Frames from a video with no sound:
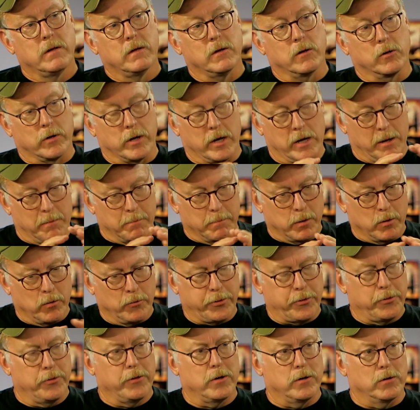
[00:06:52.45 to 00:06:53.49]
Okay, and both
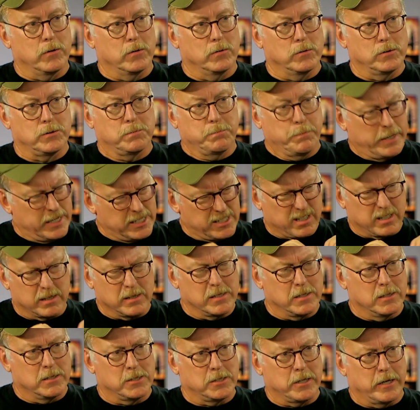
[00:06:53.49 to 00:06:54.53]
of those, basically
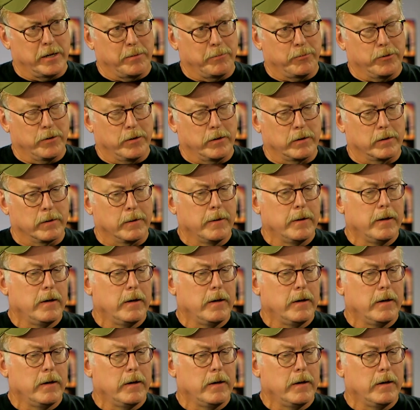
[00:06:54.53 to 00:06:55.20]
the same thing.